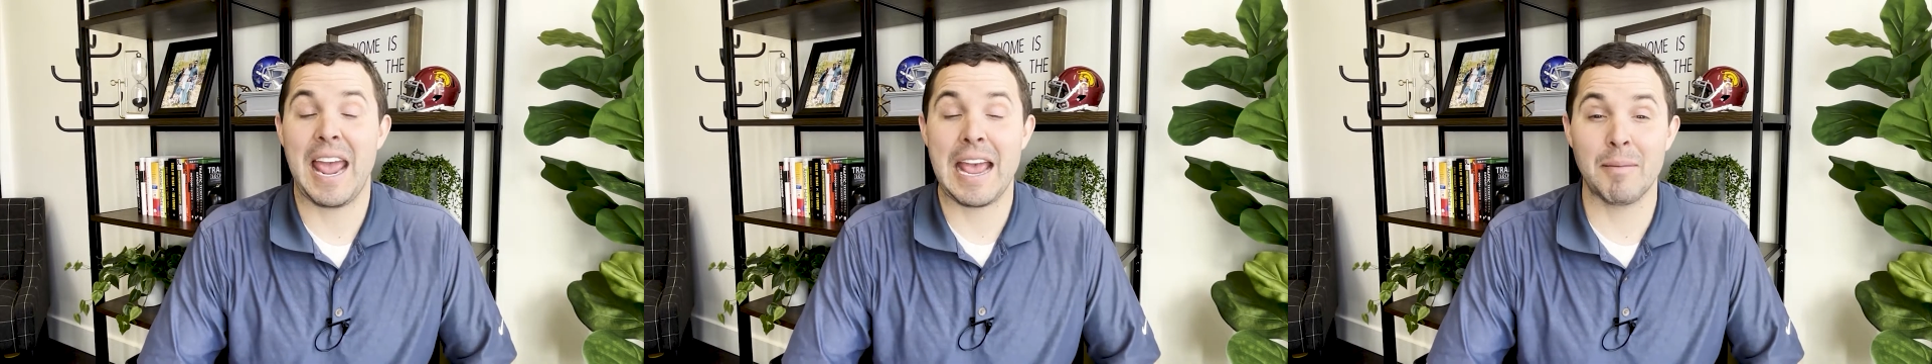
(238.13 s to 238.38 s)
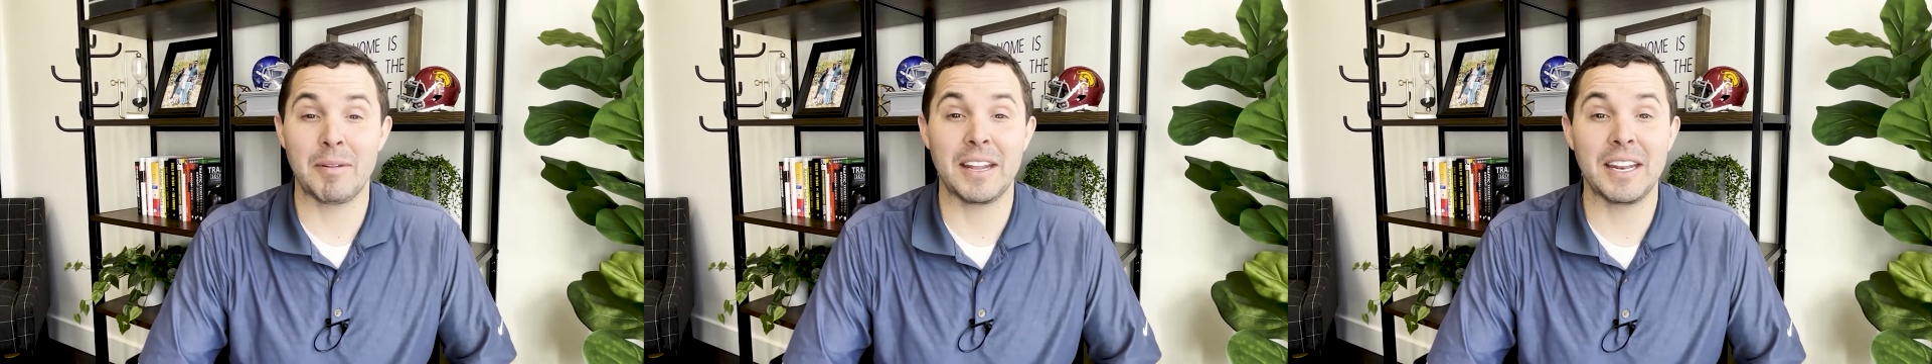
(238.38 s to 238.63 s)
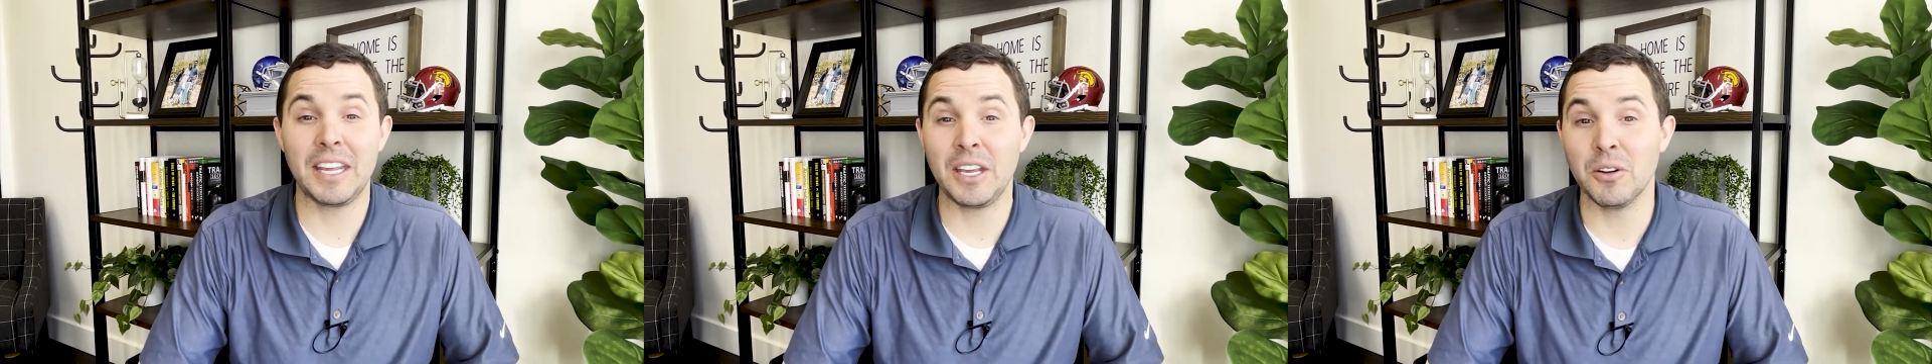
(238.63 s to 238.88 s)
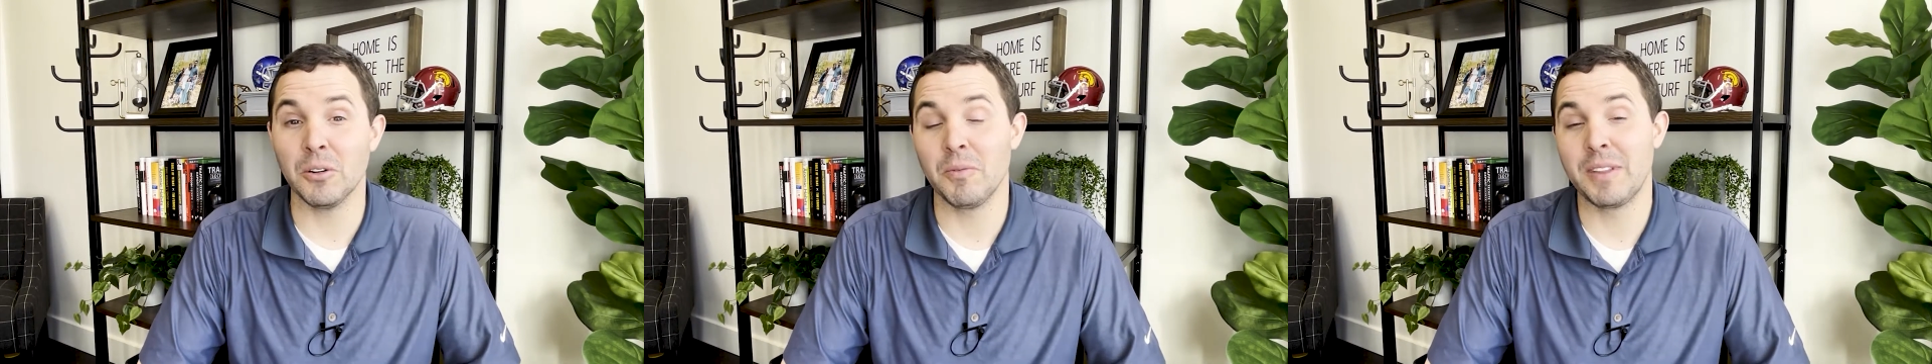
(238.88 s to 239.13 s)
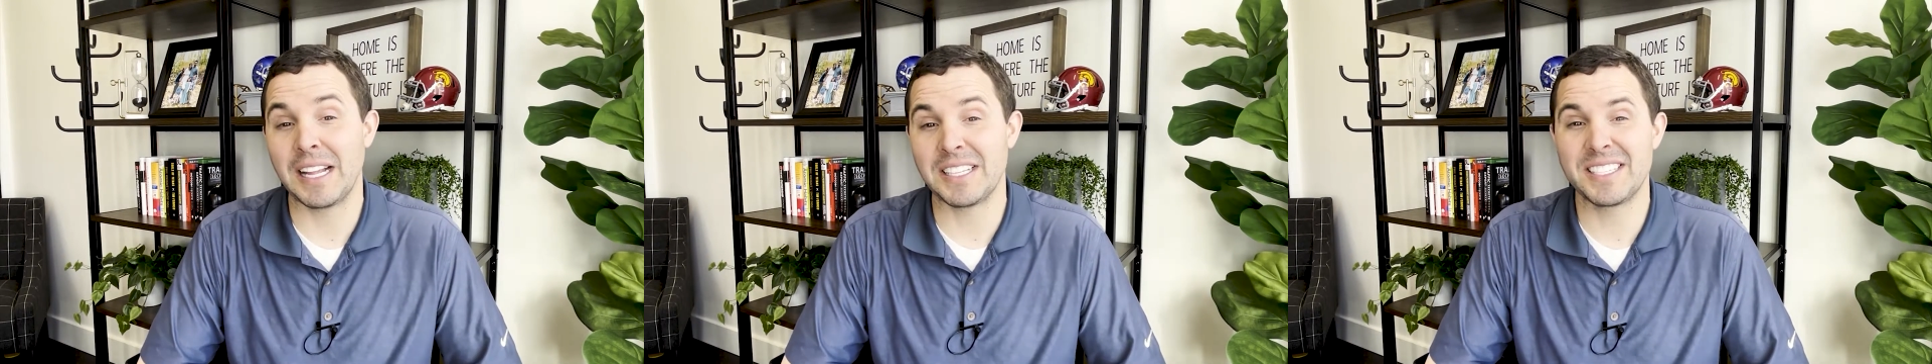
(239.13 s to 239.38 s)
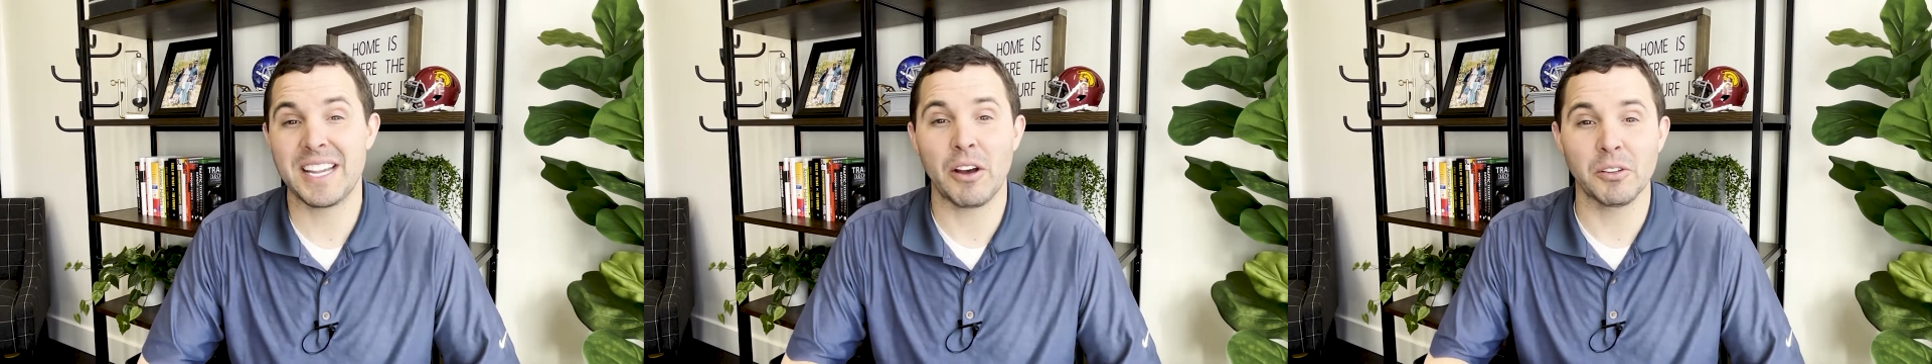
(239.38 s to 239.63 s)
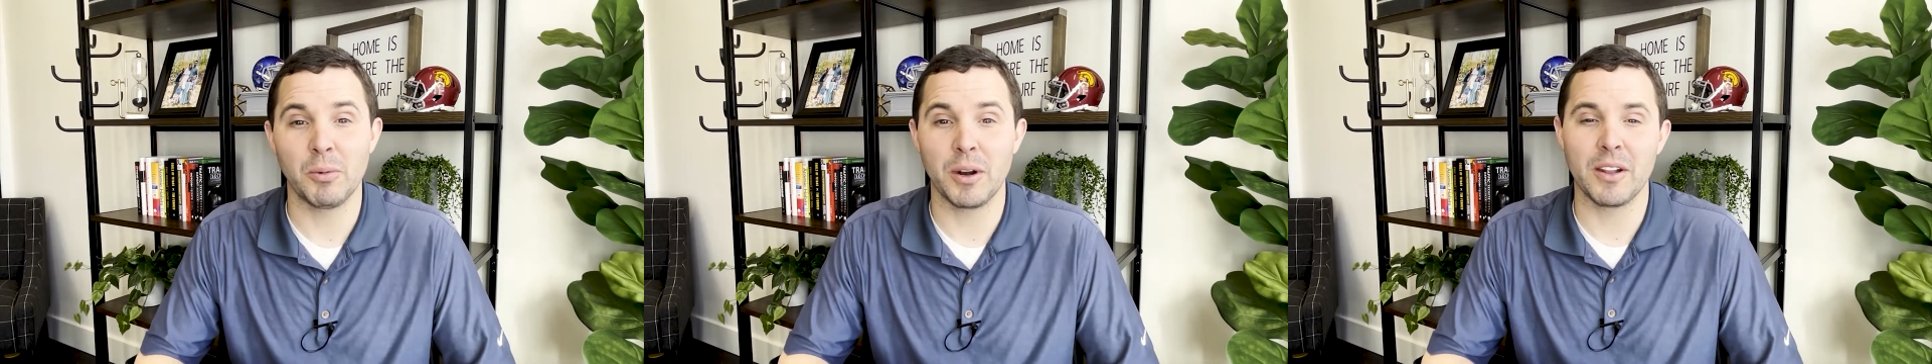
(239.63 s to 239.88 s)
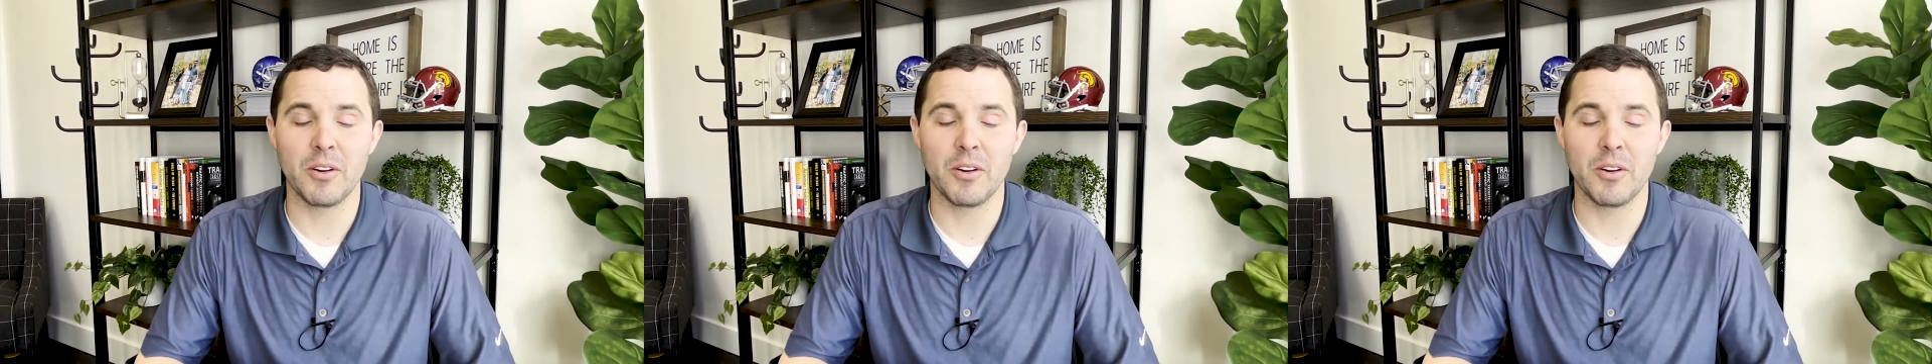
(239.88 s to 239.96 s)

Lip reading: Amity and Eagle, that's South Meridian.